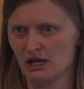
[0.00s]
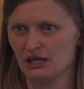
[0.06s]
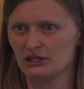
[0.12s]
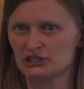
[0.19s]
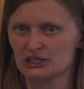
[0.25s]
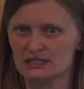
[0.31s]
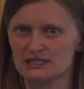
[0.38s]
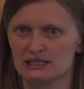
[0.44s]

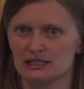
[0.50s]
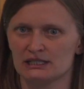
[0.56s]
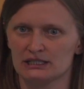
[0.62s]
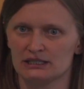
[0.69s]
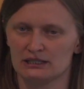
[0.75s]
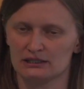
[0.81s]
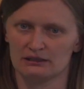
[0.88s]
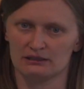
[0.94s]
It's just
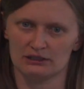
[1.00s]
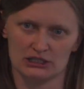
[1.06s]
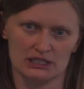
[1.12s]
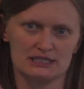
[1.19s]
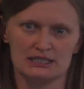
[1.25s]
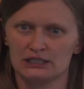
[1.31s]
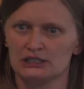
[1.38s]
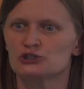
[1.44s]
an, it's
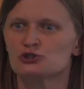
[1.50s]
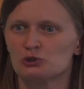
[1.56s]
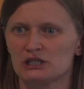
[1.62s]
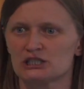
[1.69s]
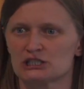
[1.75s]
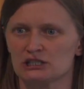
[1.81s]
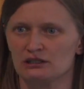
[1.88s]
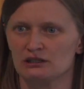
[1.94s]
just an
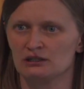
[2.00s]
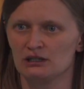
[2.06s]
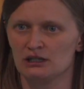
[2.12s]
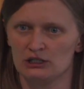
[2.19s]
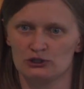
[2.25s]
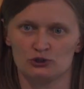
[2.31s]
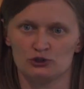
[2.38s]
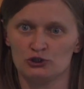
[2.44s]
intuition.
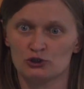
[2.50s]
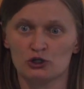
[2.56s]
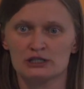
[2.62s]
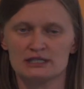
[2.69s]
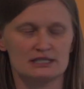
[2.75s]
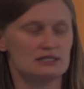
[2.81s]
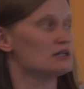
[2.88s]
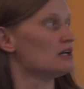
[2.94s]
So
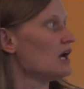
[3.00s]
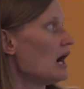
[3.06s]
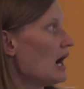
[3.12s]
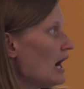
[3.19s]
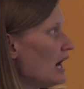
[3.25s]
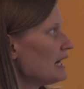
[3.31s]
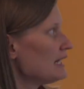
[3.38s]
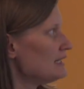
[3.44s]
neurons
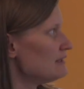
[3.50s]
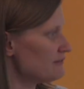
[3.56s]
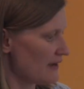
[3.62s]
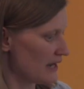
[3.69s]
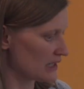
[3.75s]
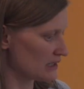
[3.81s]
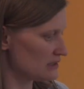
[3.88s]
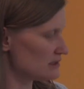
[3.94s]
are in
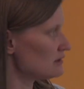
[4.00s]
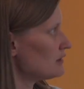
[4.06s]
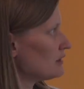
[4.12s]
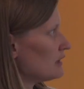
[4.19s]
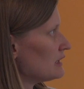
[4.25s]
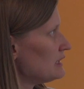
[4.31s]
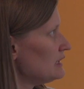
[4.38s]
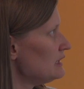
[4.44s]
fact
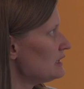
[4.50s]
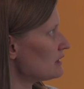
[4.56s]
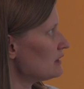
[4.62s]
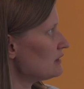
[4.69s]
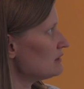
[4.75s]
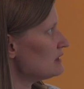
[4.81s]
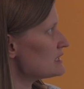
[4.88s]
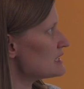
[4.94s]

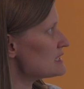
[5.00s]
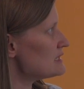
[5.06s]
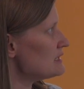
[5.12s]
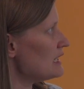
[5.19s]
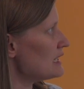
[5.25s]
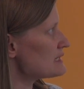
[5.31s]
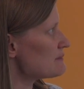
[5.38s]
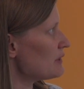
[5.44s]
here, this is
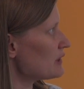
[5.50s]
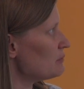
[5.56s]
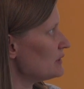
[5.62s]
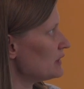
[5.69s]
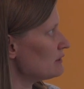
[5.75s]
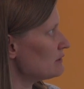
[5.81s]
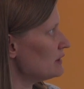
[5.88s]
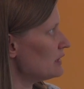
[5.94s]
the
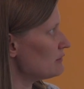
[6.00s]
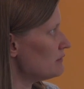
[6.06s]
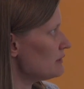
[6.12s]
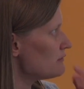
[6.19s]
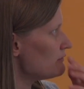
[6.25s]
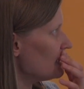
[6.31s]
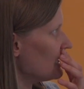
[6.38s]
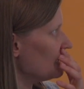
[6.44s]
experiment that, that
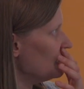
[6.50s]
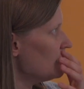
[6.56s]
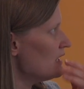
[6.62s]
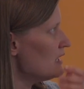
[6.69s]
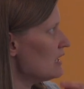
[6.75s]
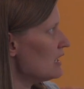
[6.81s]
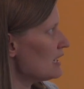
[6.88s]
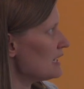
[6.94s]
we've done,
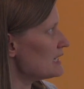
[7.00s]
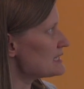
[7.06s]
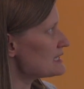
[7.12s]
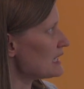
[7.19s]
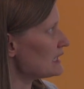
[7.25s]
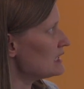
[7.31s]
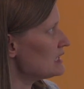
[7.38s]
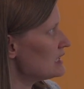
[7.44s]
is
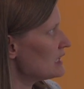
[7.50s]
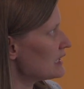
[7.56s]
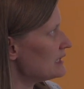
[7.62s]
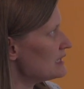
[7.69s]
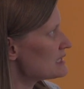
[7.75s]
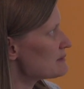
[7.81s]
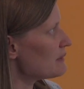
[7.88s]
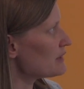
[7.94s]
that
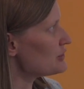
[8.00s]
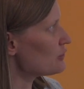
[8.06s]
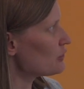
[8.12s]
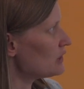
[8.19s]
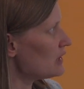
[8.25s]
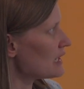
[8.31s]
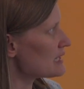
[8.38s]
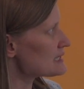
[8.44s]
in this
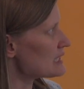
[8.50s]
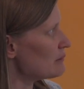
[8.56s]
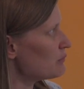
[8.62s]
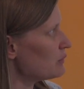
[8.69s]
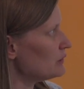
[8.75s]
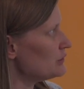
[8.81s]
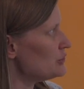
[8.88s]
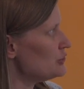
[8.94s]
particular
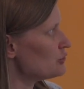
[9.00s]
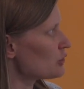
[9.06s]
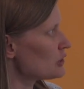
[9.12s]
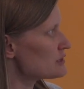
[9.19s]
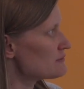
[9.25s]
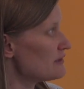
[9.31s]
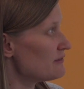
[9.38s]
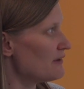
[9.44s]
example, the
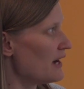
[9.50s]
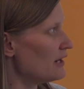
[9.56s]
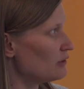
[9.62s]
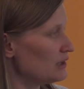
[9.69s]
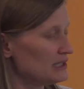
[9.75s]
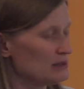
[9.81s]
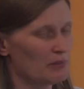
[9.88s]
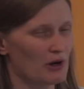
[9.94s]
neurons were
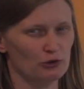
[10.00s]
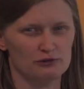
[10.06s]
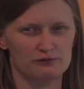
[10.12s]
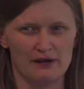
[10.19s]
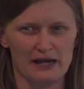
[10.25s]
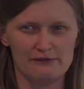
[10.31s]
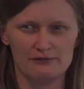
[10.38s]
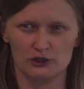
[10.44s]
firing at about
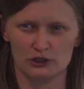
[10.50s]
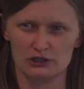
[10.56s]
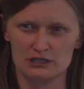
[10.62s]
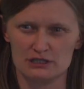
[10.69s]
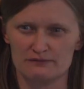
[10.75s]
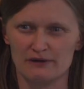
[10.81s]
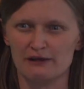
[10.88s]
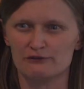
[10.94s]
5
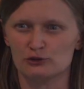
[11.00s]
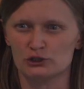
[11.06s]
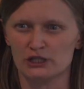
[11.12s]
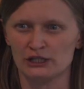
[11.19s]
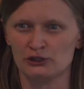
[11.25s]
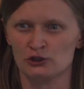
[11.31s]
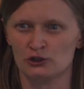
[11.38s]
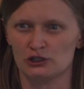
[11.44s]
hertz, 5 to
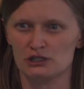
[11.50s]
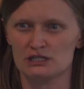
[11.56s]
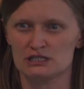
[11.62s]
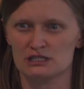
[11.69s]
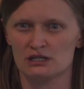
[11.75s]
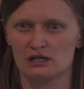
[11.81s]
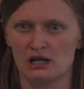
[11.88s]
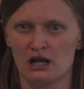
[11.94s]
10
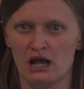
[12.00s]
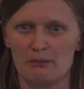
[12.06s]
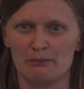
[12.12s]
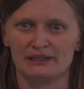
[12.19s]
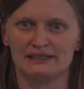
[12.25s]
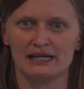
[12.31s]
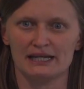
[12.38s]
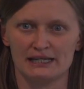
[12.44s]
hertz,
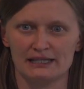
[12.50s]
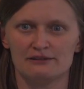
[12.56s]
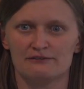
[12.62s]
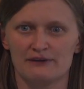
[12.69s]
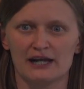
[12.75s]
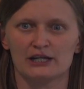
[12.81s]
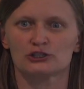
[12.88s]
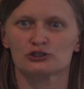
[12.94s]
but they in
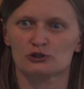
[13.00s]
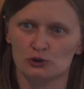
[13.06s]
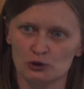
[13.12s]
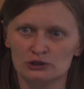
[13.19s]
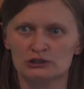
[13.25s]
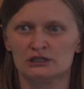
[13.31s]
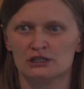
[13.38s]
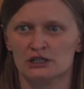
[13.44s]
fact
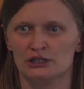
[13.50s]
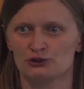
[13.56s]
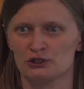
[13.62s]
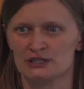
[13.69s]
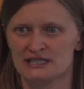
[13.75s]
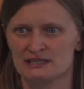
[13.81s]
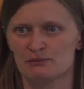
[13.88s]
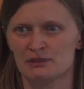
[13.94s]
could
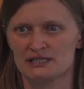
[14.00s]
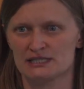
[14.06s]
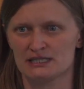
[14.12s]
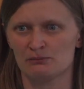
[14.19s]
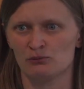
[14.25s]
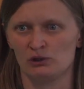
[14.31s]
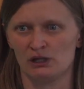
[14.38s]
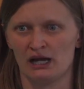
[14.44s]
transmit
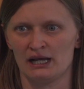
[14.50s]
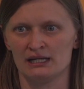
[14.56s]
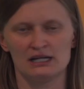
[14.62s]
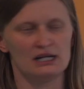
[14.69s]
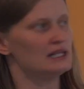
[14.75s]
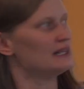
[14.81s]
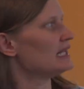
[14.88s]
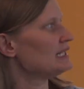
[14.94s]
stimuli
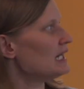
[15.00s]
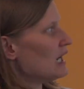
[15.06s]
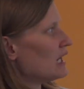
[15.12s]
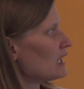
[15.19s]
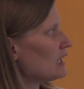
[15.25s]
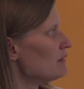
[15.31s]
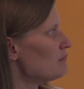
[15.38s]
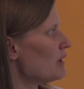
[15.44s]
that
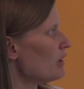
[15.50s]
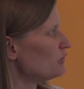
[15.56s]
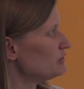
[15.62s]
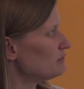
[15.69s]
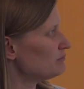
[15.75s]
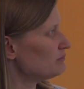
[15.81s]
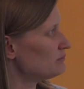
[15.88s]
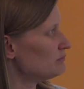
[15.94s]
are
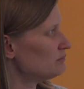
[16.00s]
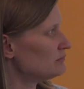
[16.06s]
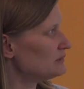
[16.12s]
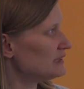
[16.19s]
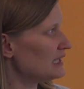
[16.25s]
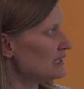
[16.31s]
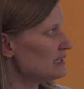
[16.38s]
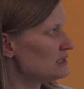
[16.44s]
about
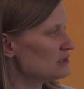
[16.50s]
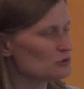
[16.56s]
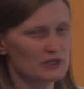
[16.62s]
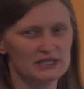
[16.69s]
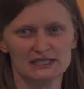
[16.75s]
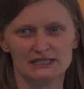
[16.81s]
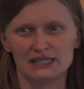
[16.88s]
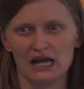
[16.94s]
10,
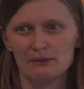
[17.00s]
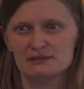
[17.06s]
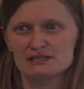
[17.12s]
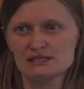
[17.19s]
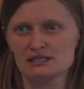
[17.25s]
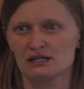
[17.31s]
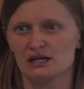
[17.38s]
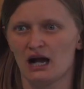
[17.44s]
20
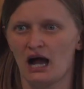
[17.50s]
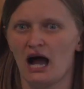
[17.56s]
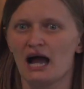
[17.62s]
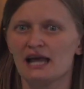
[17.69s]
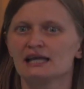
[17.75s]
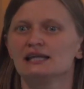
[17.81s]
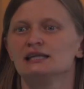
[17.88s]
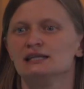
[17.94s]
times
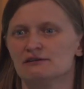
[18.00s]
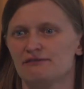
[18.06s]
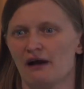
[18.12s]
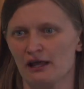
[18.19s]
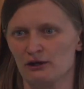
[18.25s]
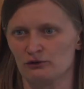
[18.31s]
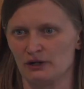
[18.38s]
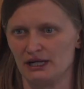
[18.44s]
higher than the
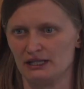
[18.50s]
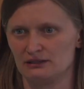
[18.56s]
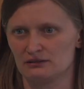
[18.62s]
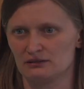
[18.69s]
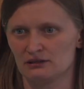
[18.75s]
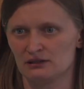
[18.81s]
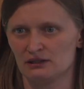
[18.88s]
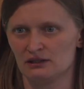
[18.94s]
firing rate.
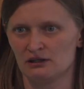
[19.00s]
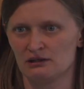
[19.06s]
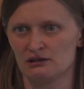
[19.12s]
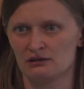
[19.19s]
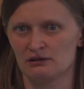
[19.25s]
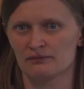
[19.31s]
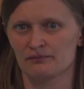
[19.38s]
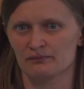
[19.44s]
Yeah,
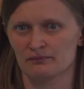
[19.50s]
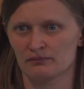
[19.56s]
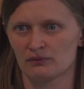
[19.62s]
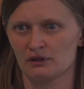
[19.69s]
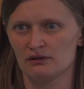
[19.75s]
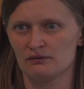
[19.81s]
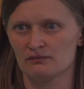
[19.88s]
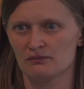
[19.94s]

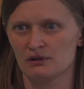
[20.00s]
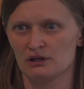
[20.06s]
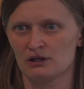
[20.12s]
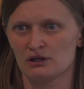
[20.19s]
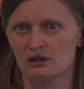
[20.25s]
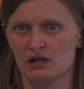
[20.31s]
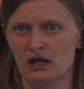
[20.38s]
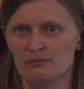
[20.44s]
yeah, yeah?
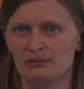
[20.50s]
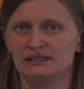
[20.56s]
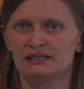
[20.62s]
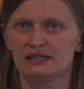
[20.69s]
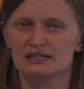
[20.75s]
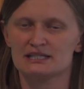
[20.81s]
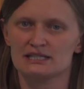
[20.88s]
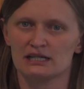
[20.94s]
But
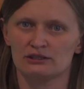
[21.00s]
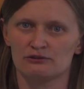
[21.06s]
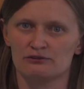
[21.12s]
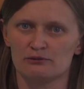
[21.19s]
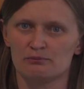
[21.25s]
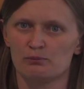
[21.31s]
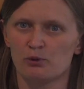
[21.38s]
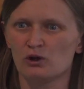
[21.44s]
it's kind
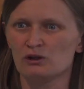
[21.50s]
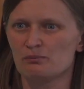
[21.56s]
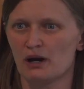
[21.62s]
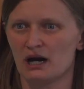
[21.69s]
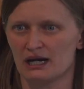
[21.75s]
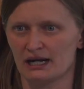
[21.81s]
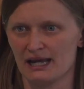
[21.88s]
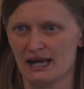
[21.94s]
of a
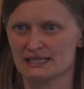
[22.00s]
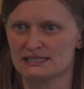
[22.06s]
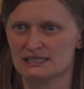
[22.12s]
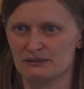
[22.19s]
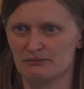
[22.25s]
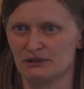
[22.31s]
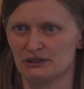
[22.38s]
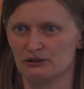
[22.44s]
ballpark
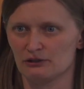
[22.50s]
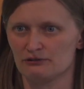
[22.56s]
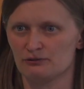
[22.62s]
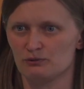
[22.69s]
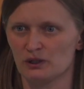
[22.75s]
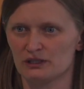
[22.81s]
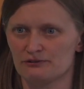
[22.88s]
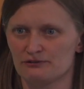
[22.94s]
estimate of
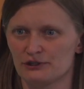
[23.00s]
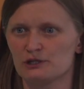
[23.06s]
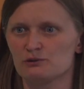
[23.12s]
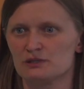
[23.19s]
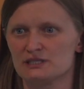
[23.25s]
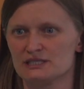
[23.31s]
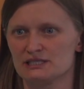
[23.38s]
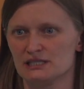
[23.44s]
what
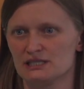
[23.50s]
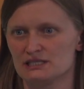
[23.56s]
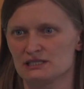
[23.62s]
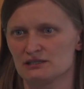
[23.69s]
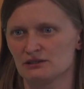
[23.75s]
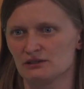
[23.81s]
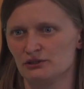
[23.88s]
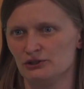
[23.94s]

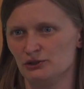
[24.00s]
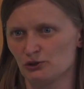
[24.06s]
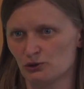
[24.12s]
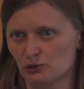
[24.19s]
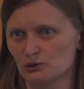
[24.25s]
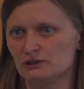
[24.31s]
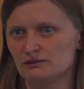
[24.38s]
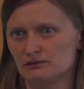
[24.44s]
frequencies you
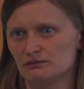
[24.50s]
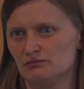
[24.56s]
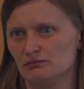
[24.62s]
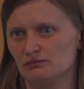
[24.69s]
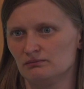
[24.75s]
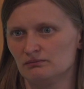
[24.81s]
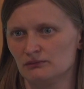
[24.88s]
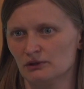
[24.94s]
could
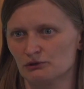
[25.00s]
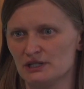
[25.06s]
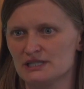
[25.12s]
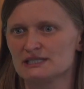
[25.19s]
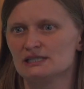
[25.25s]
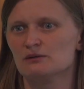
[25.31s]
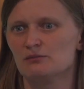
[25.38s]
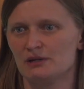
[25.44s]

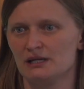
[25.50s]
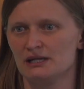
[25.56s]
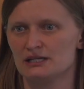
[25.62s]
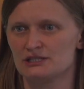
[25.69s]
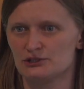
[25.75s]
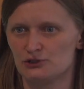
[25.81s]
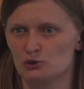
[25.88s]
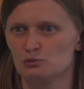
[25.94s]
reasonably
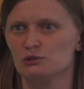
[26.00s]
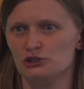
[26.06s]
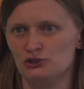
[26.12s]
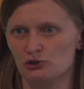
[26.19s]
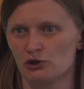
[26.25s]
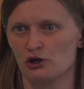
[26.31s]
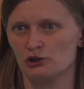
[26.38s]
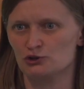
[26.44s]
assume the
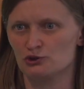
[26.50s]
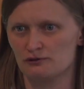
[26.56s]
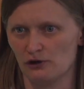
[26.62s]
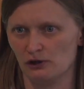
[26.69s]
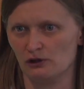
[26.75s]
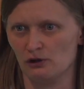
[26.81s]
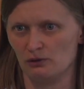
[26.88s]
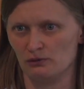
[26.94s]
neuron to
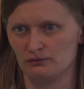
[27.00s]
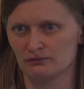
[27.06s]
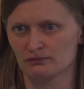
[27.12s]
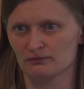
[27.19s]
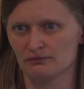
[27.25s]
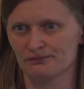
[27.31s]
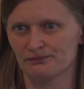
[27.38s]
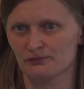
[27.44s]
follow.
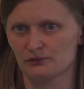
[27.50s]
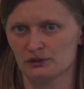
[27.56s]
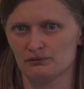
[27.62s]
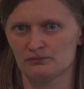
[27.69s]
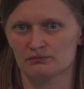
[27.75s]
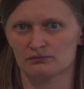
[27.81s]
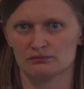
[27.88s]
Yeah?